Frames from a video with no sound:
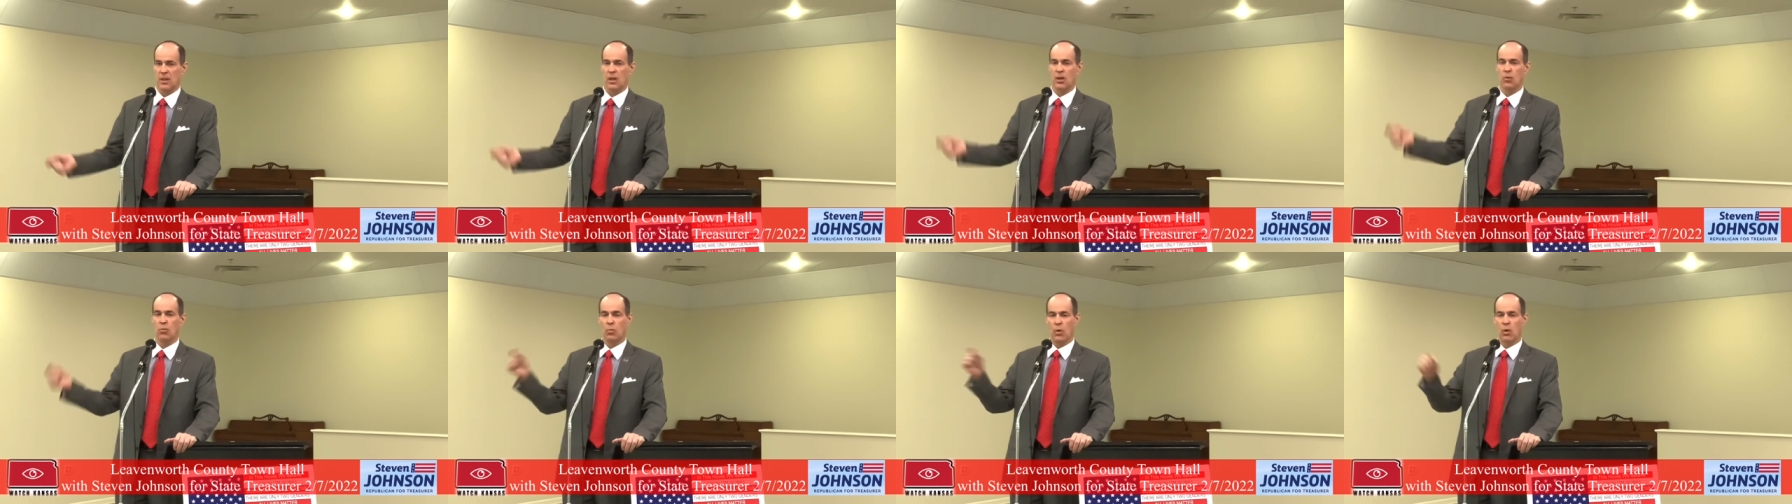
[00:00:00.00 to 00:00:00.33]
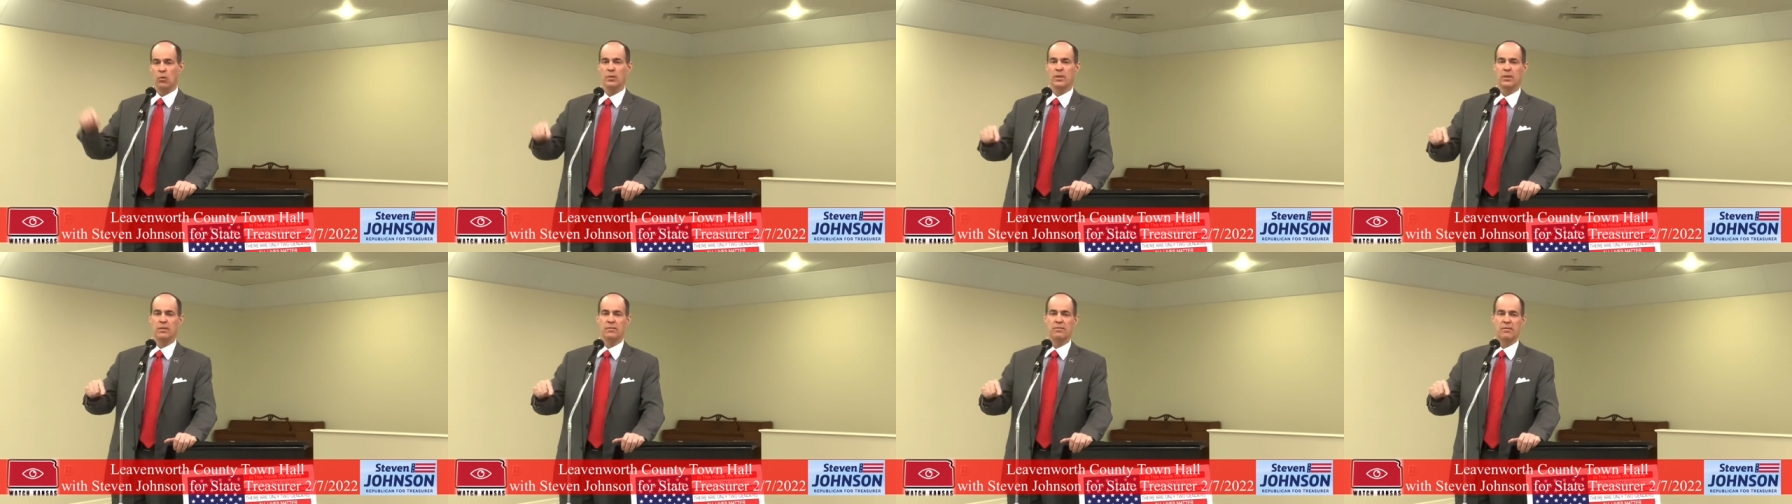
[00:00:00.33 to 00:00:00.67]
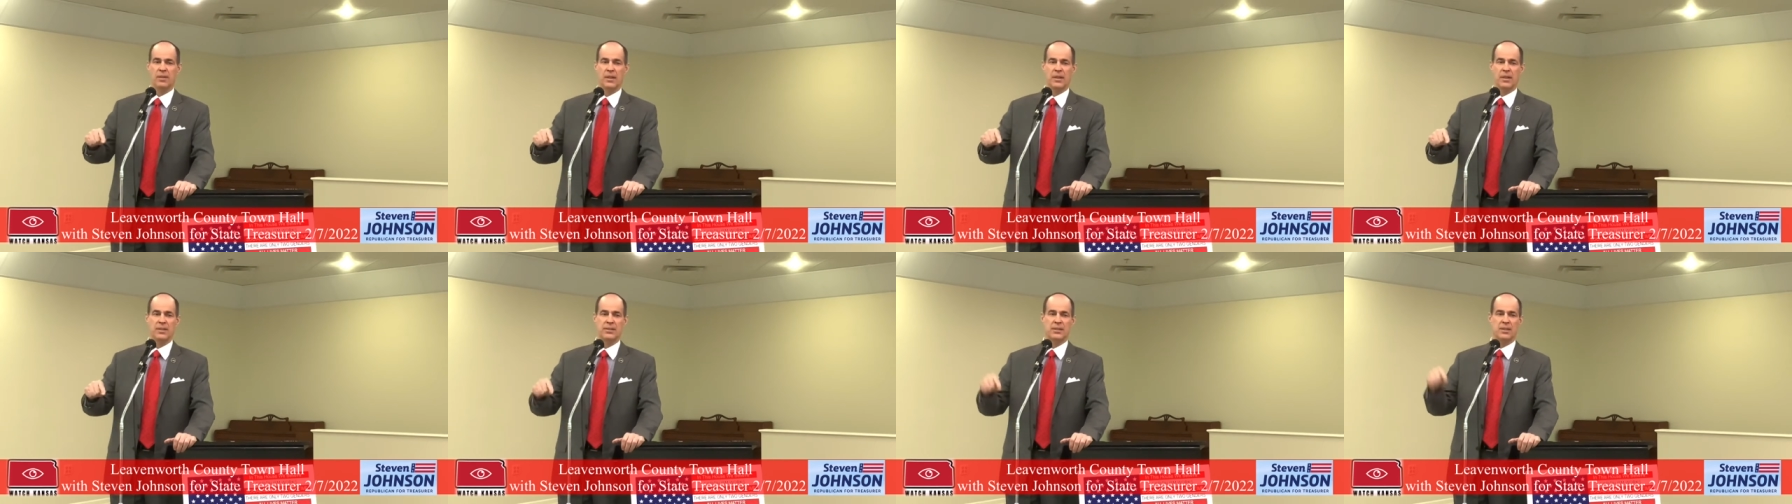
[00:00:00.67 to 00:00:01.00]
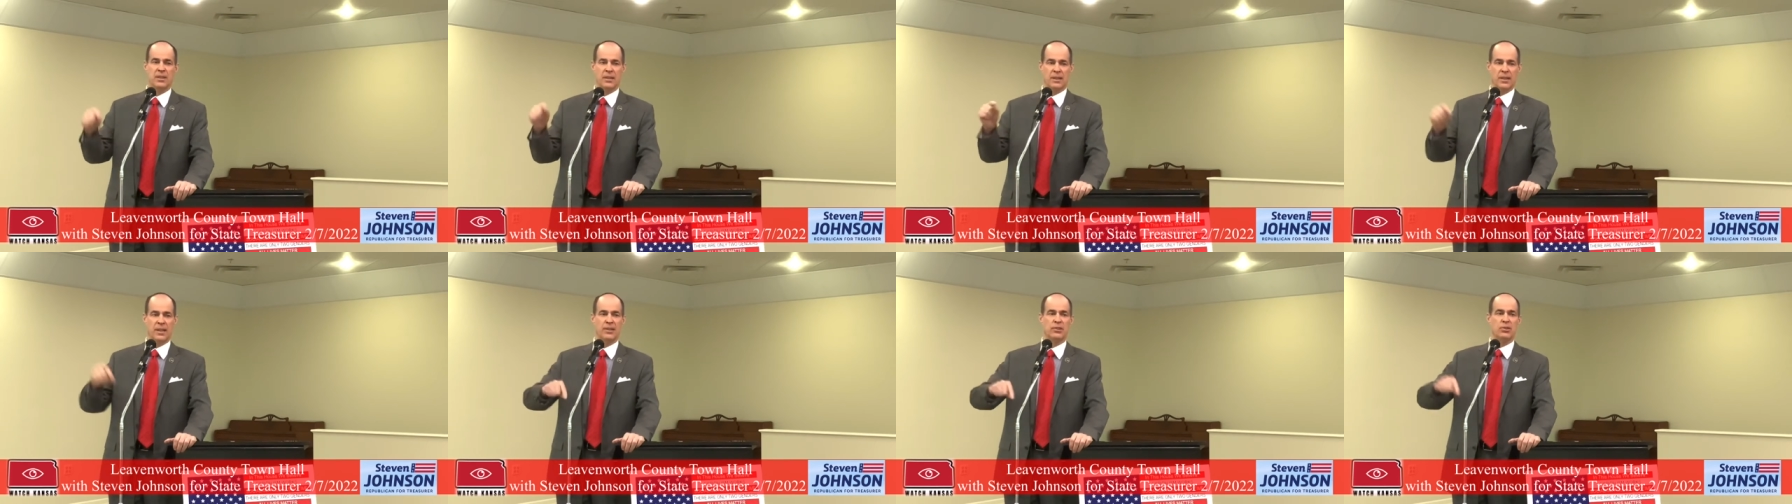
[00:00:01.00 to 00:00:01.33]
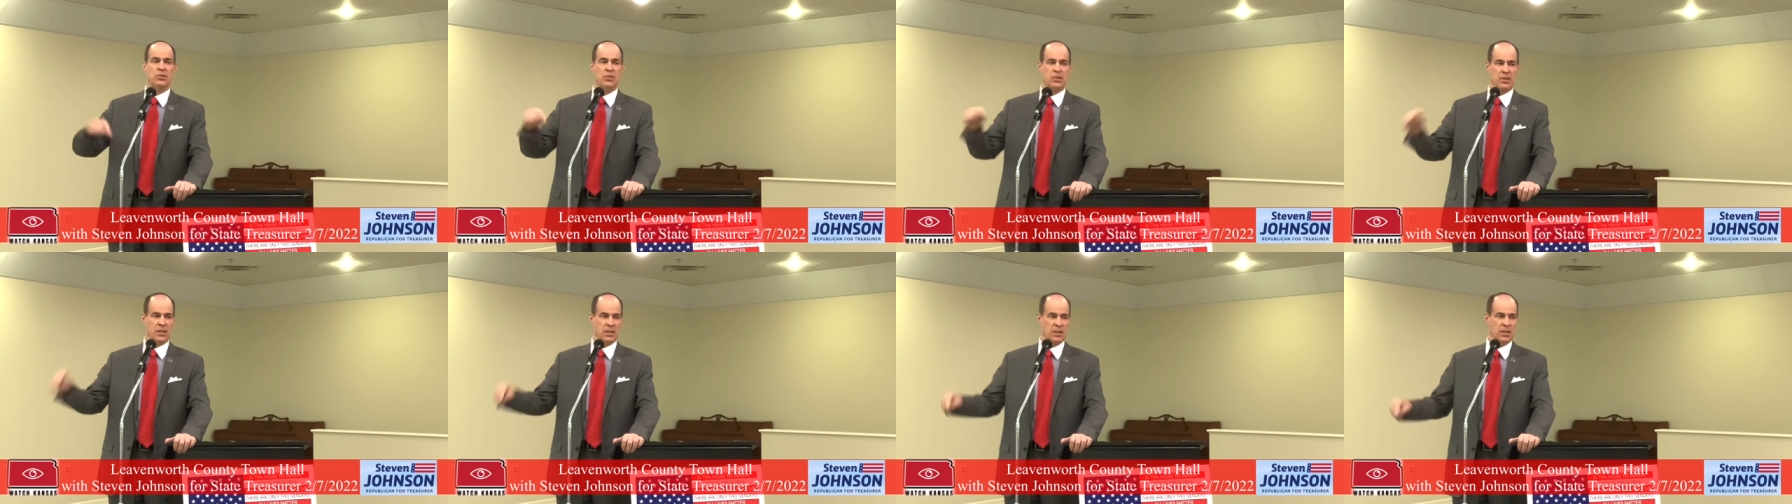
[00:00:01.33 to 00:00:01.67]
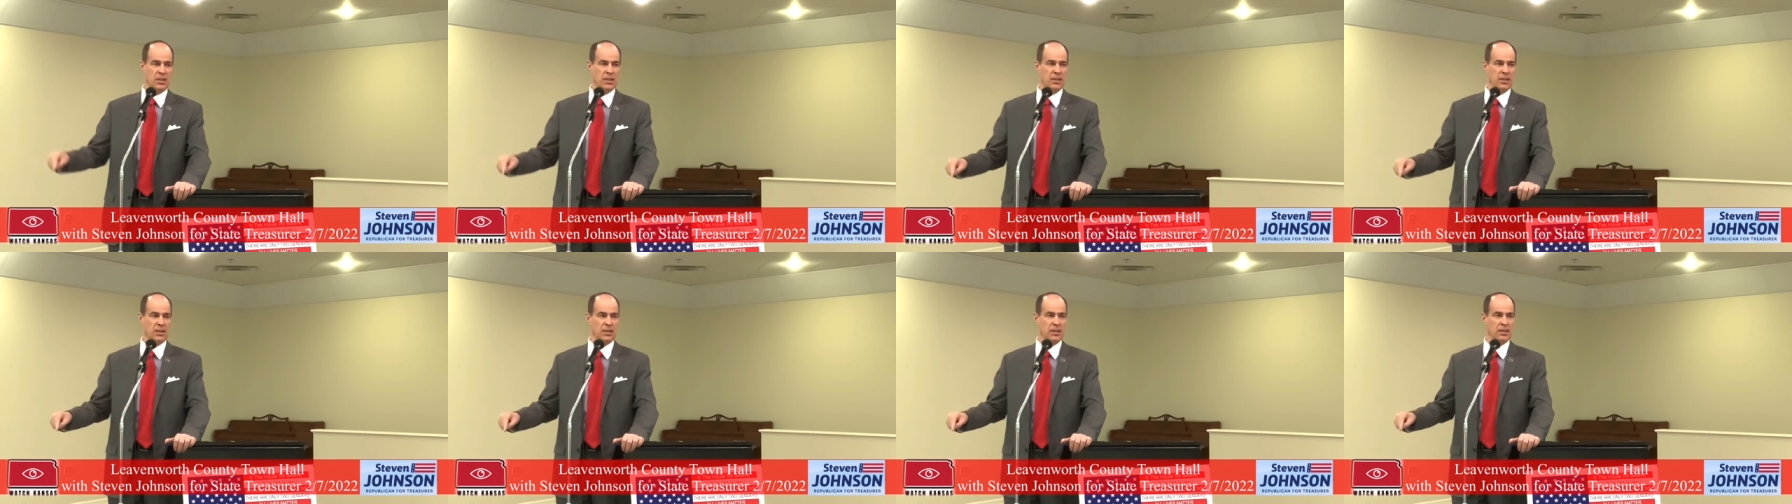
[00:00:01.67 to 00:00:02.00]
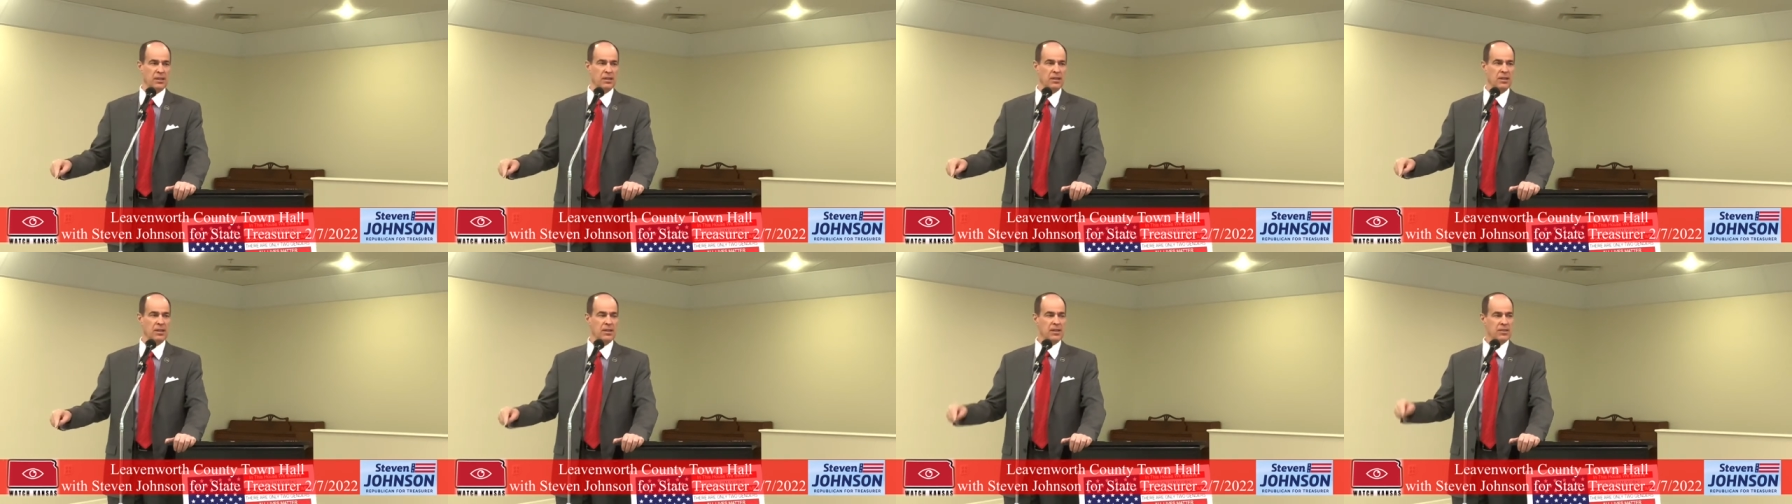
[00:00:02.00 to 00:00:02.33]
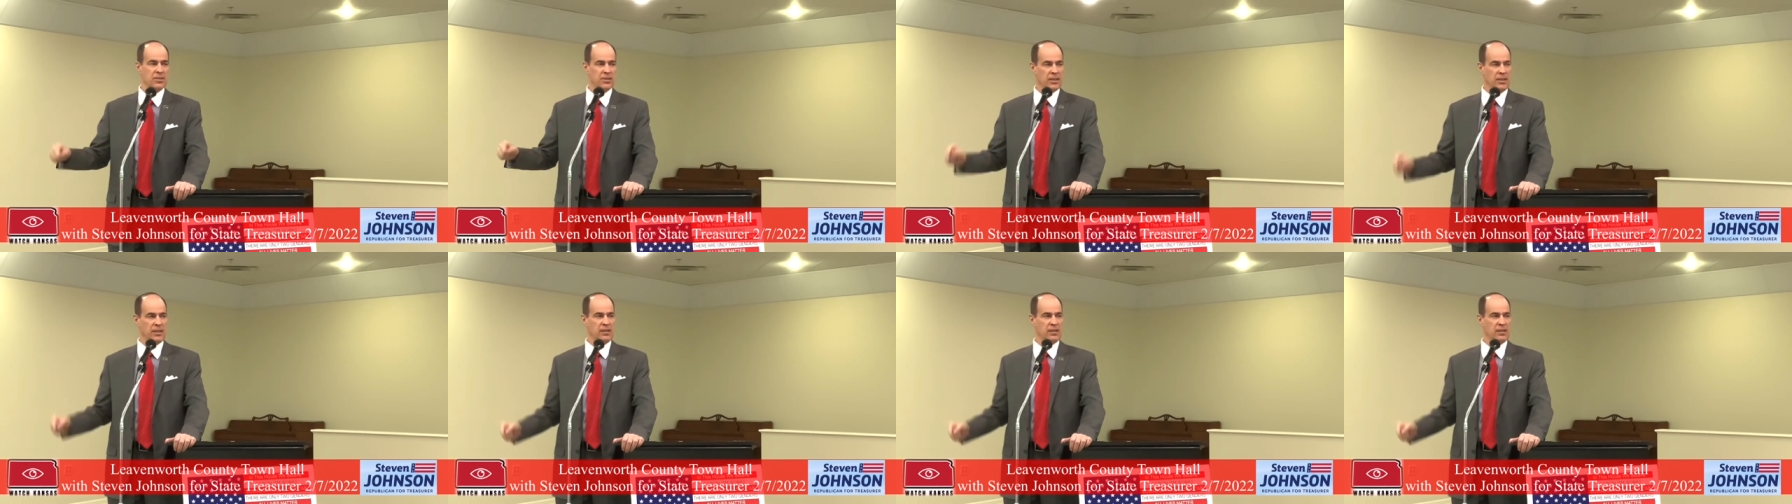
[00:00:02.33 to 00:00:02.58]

I won't invest in energy here, so I